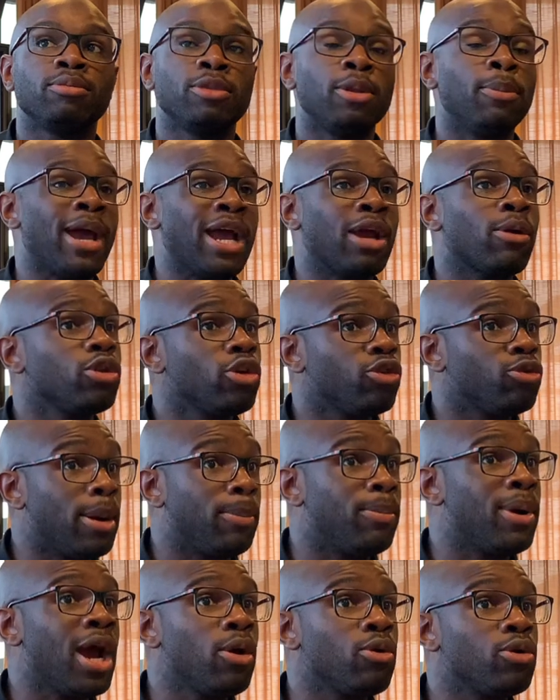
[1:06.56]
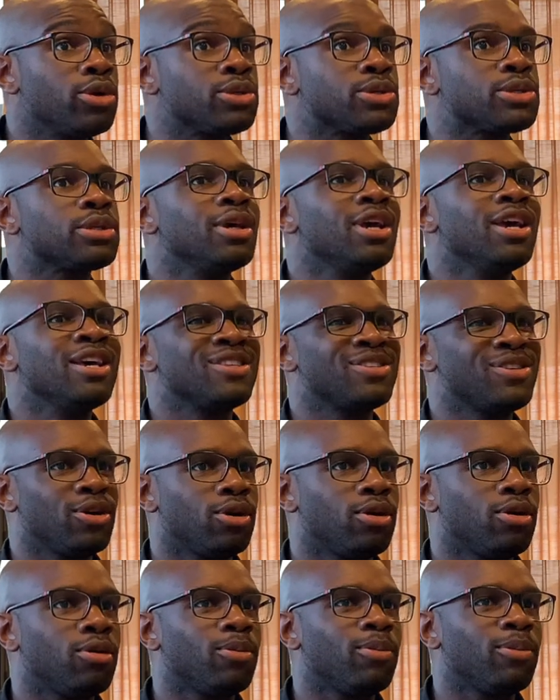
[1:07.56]
the background of my parents.
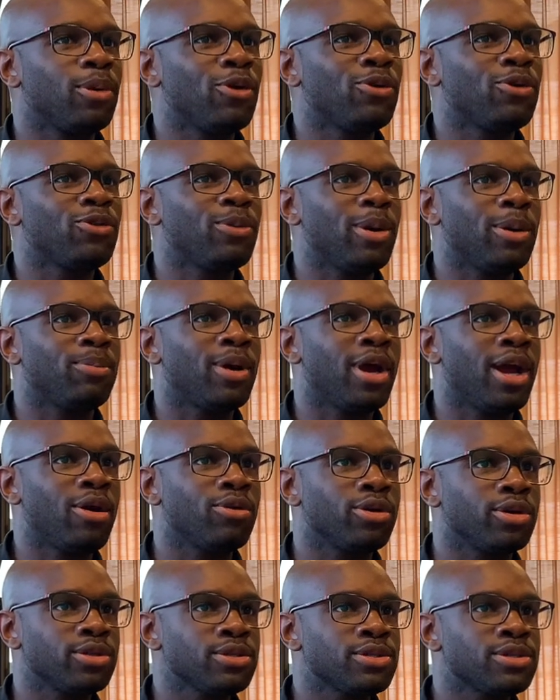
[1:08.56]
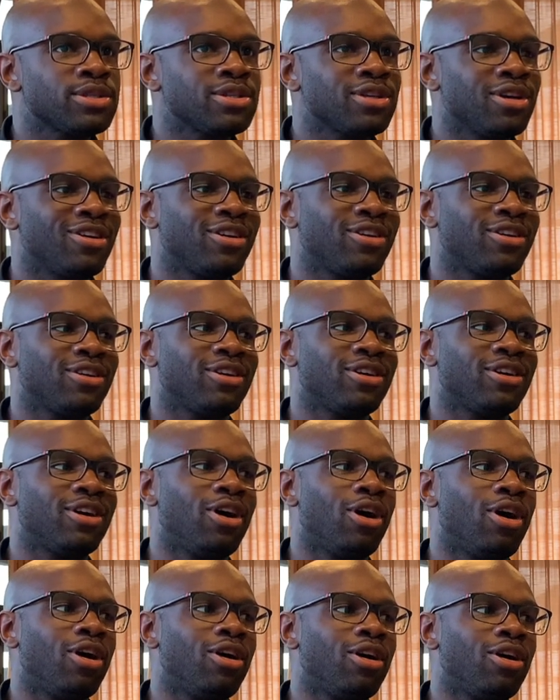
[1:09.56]
So both of my parents uh,
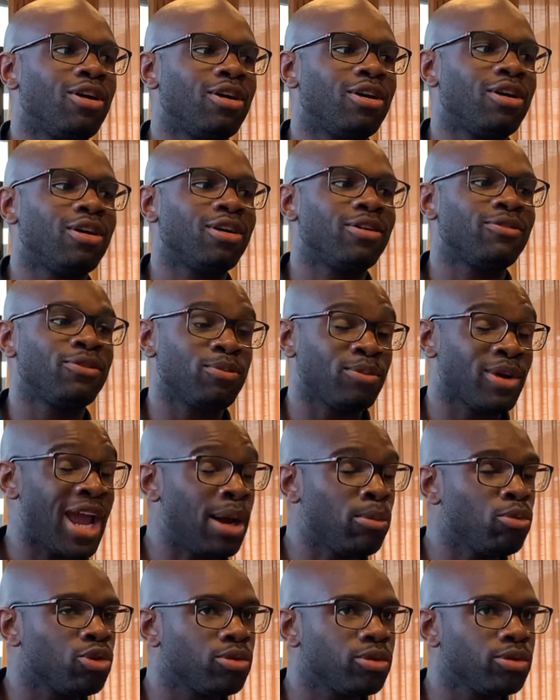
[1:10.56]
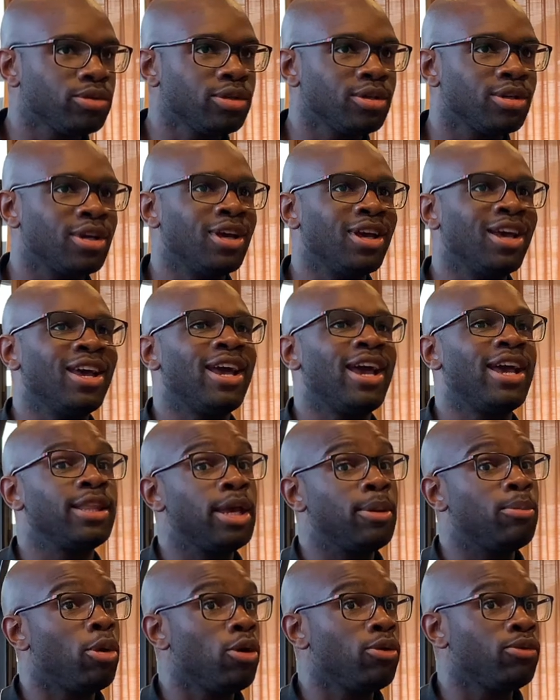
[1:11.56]
are from Cameroon, and they
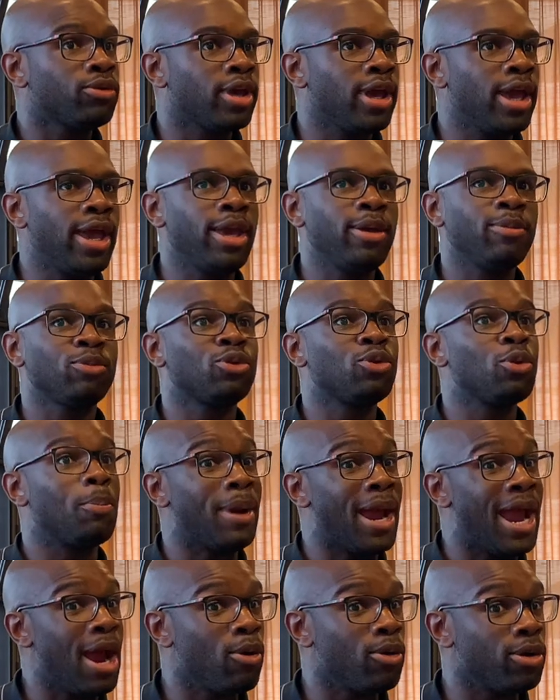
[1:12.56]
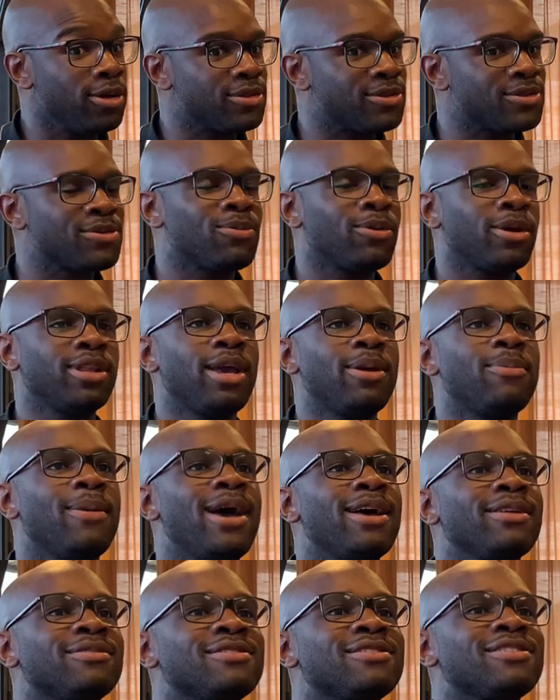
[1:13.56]
both came to Paris where they
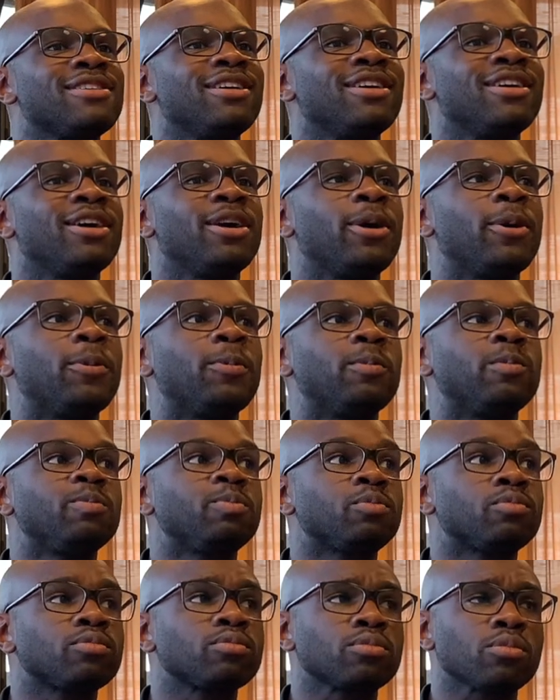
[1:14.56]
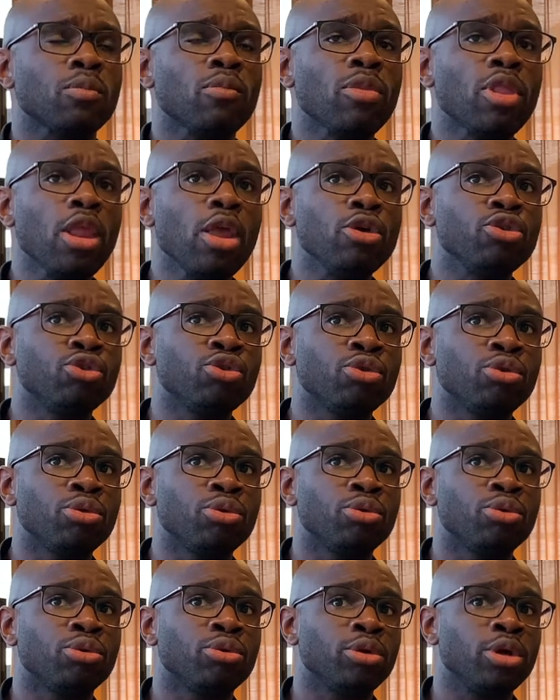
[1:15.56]
met um,
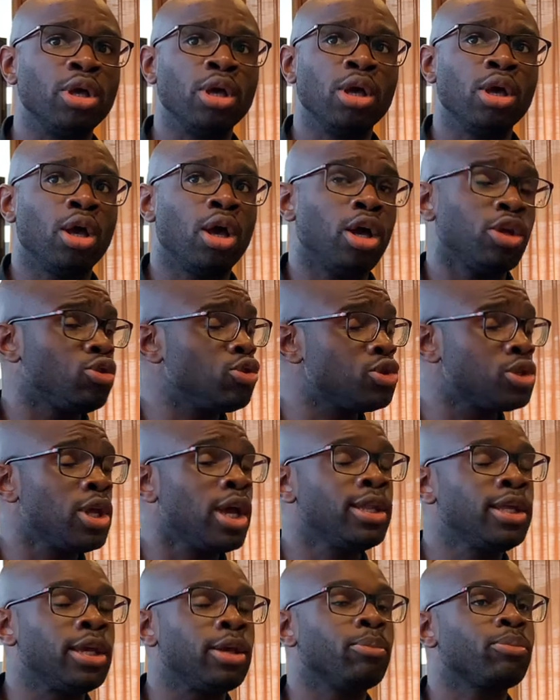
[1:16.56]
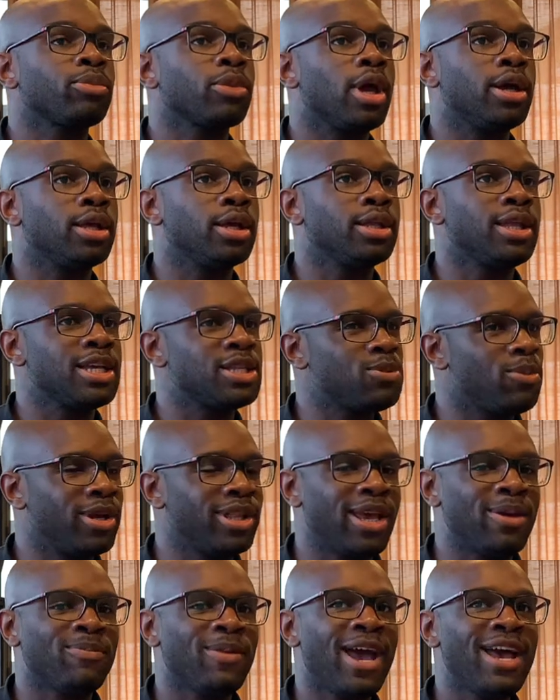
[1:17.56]
to, uh, to study. Uh, that's where
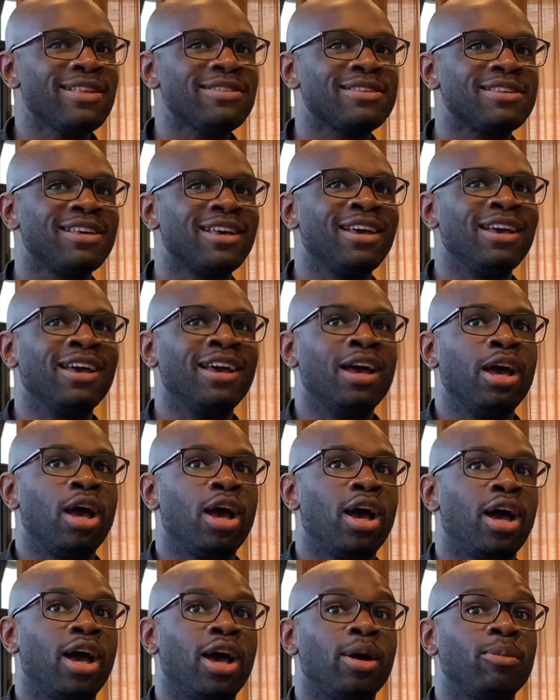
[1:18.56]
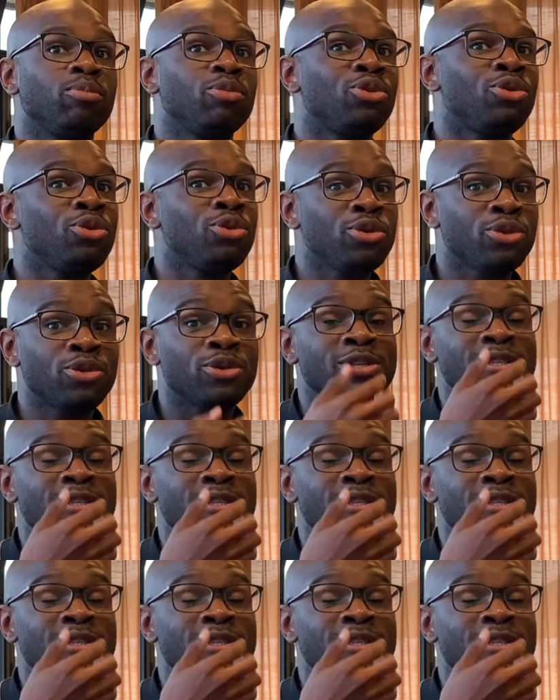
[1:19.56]
they met. Uh, due to